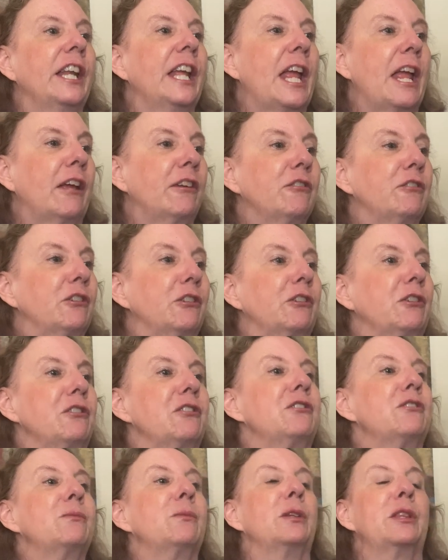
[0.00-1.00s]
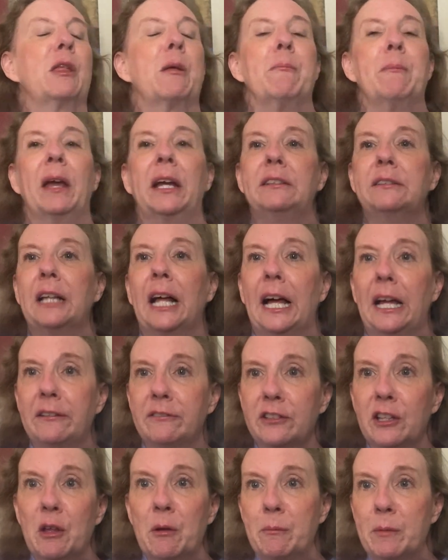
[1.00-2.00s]
Andrews with the Meg
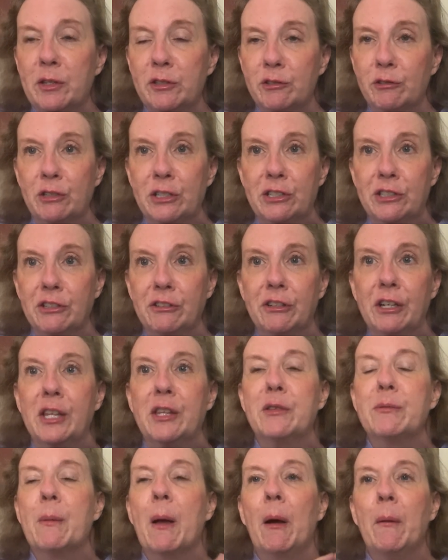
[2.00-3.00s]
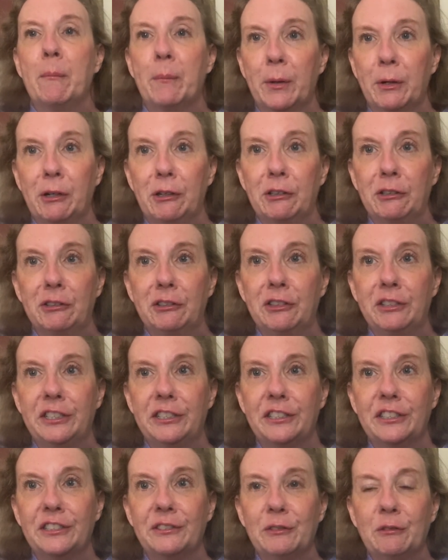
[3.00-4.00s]
Laszlo mystery series about
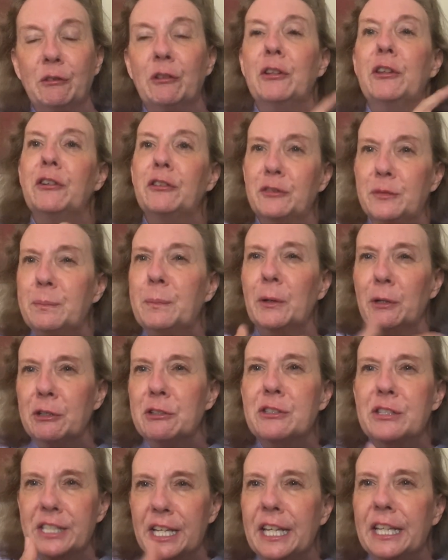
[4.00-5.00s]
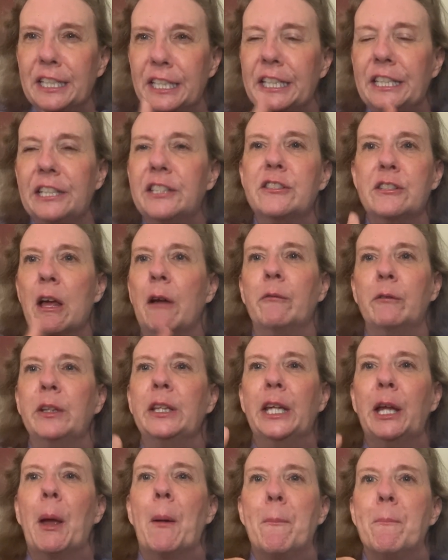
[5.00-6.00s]
birds, or there's birds in it. It's not
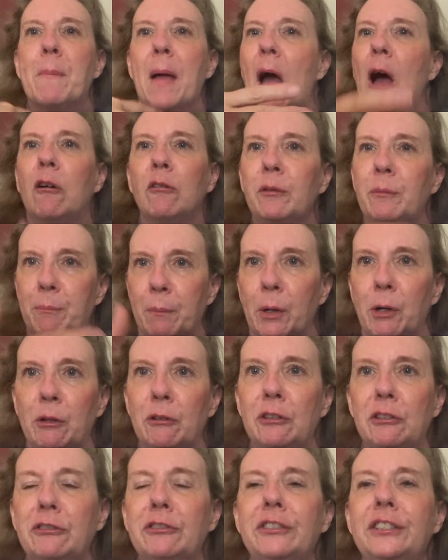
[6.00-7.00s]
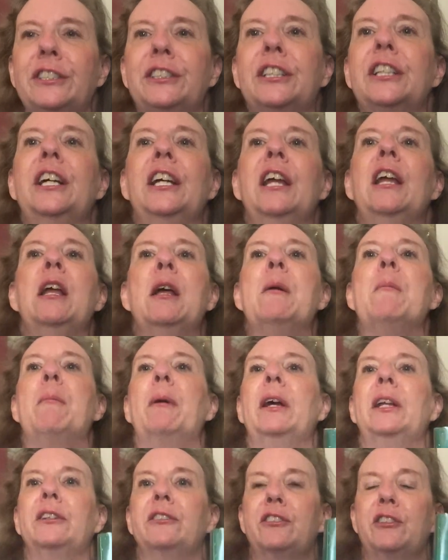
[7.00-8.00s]
really about birds.
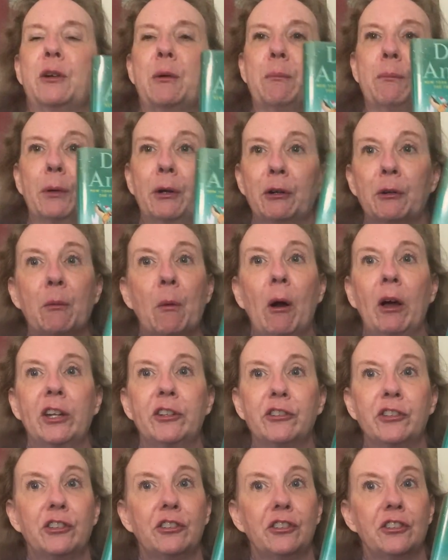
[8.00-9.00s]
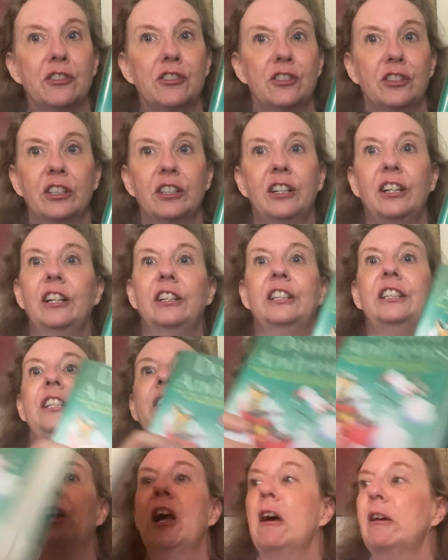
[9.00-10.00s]
But so bird watchers,
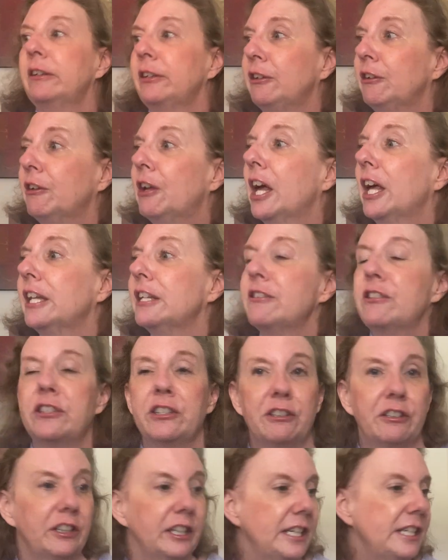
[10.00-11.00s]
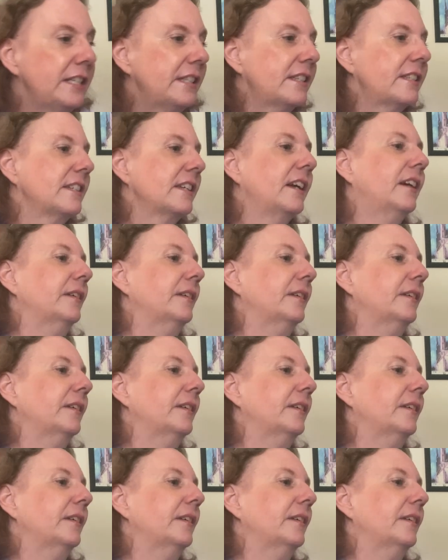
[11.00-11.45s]
you got a series.